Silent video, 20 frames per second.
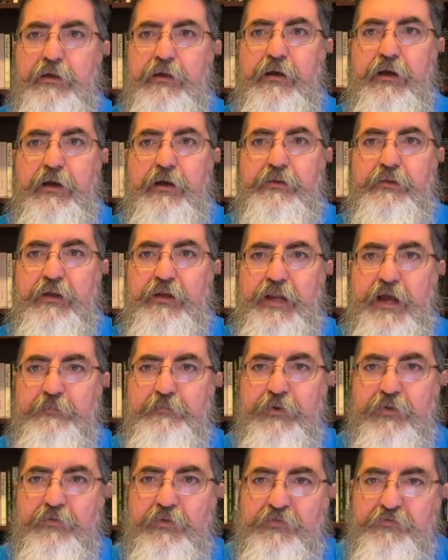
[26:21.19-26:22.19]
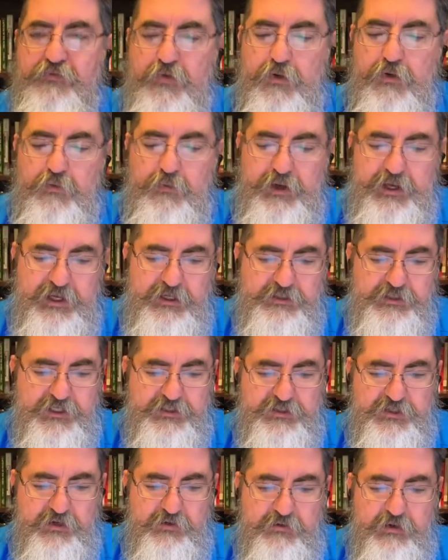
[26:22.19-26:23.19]
the leopard with four wings,
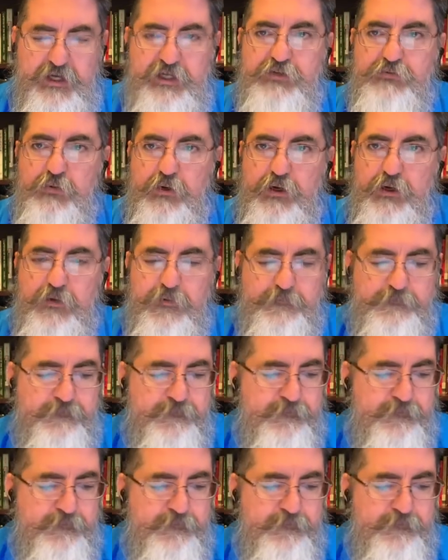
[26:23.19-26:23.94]
as the Greeks were.